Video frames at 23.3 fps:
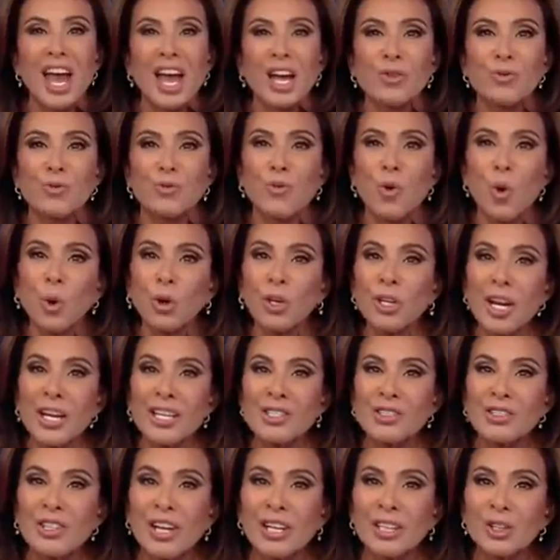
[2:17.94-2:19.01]
And 4
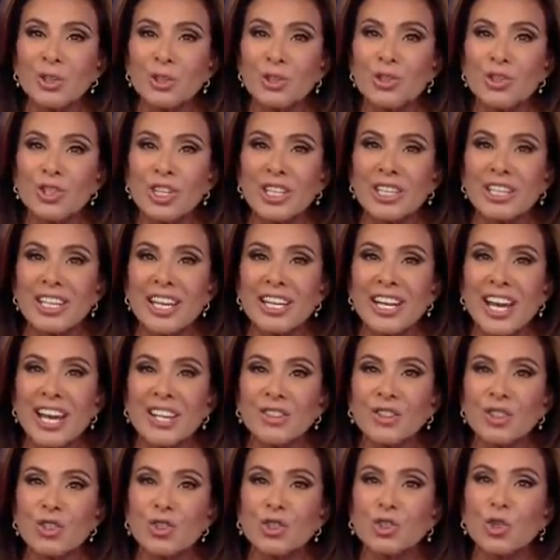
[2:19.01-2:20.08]
days later, CNN
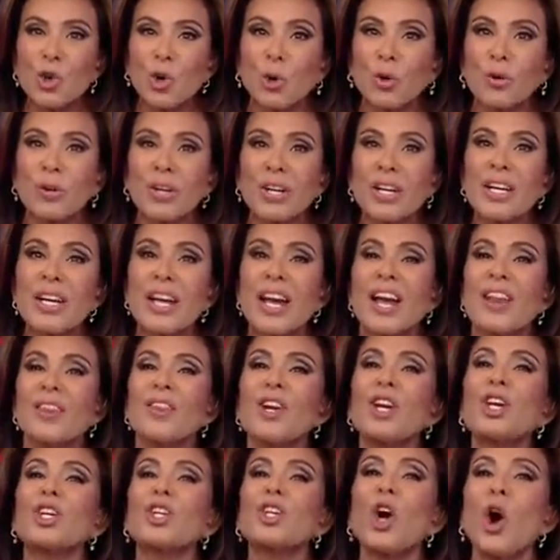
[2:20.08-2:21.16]
had the story
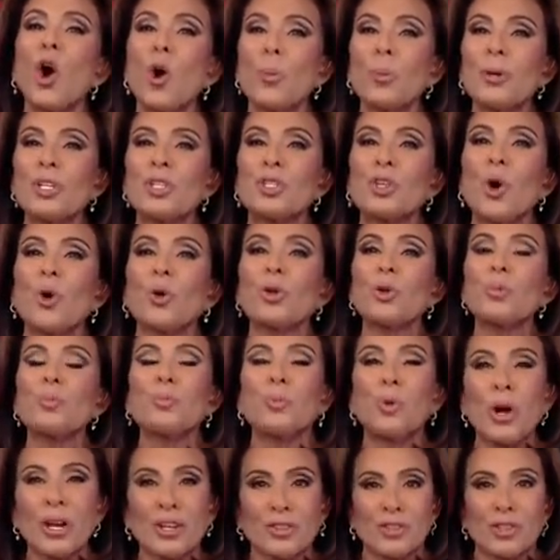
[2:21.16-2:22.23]
that Comey told the
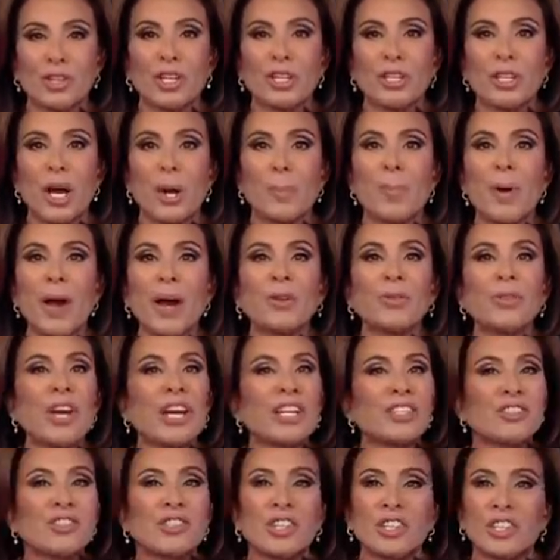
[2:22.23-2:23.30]
president about
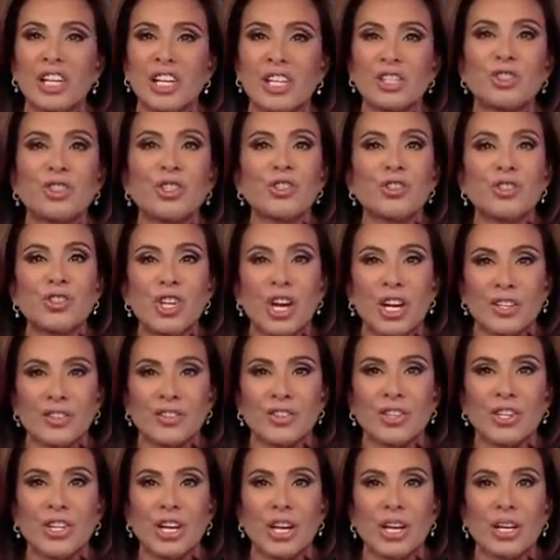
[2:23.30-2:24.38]
that salacious
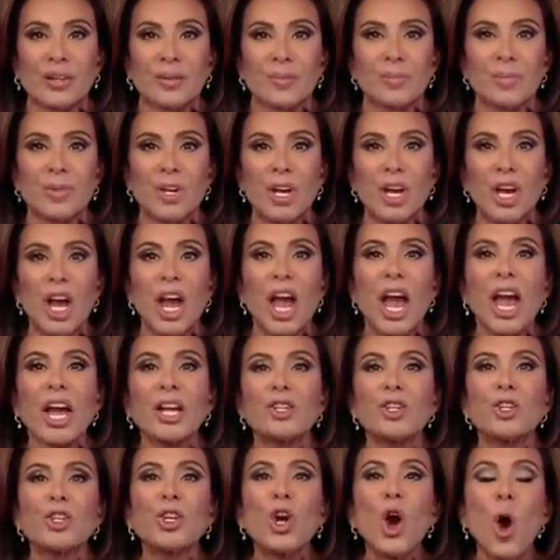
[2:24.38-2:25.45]
dossier.
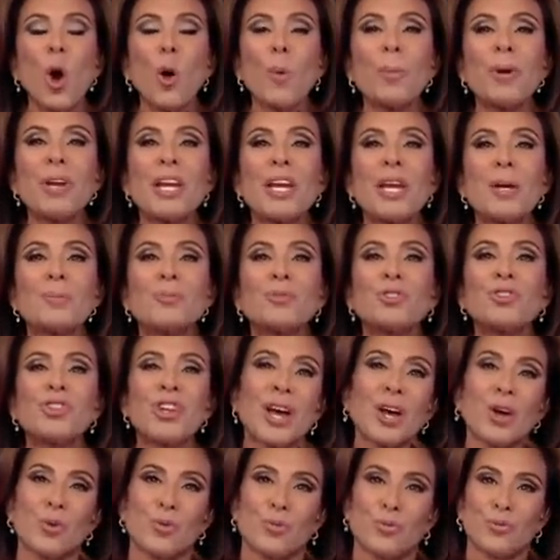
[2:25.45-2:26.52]
And Comey
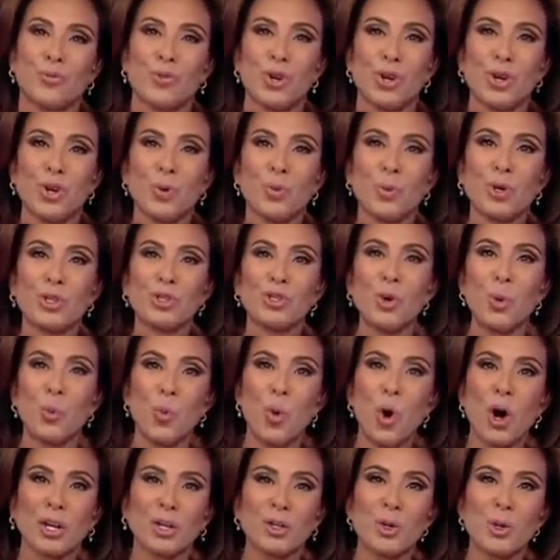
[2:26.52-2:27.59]
himself was the
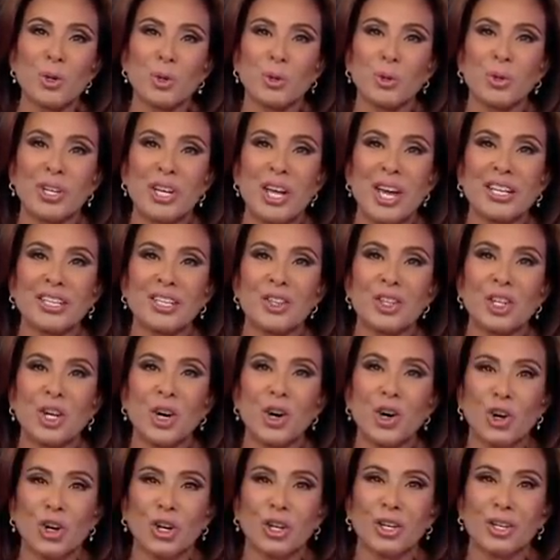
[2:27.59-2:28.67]
one who created the
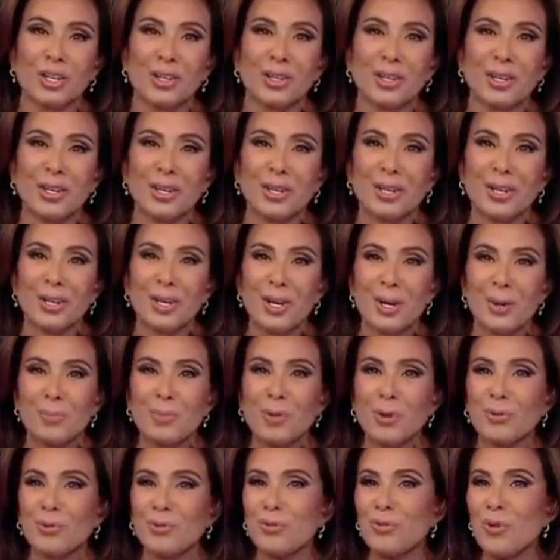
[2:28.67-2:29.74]
hook.
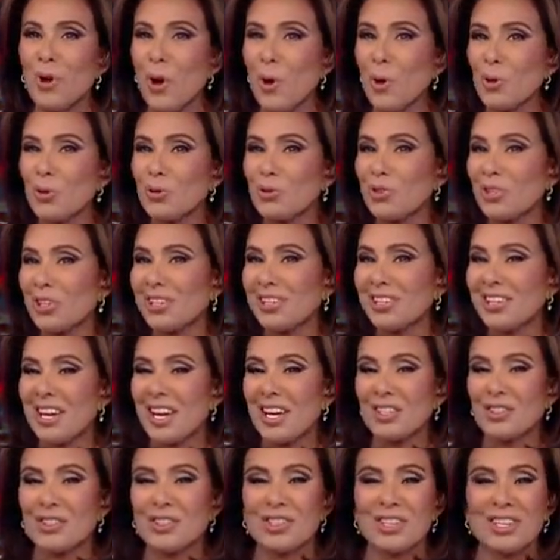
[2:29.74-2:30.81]
But, folks, it
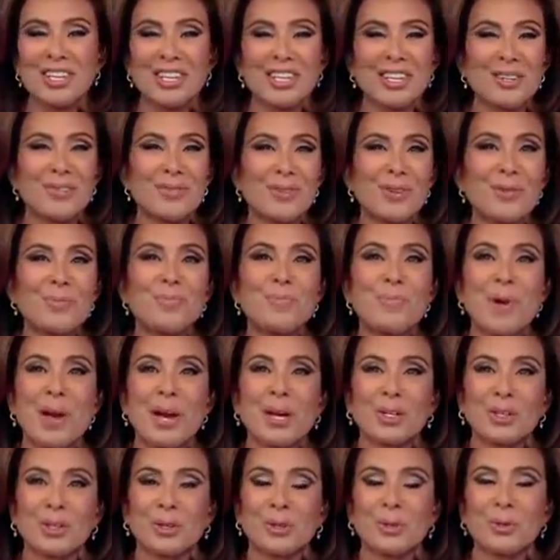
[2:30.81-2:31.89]
gets even
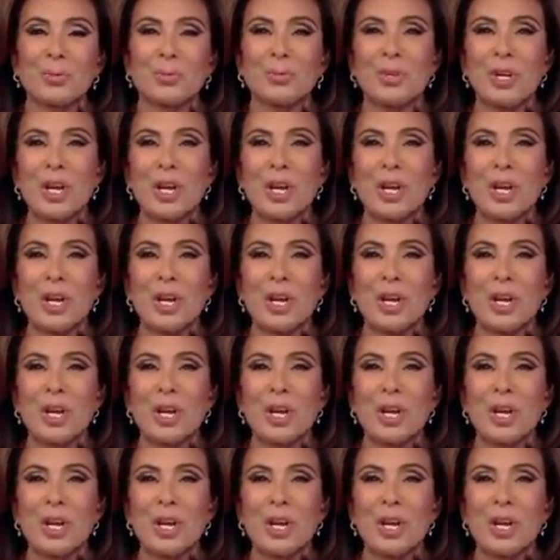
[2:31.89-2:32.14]
better.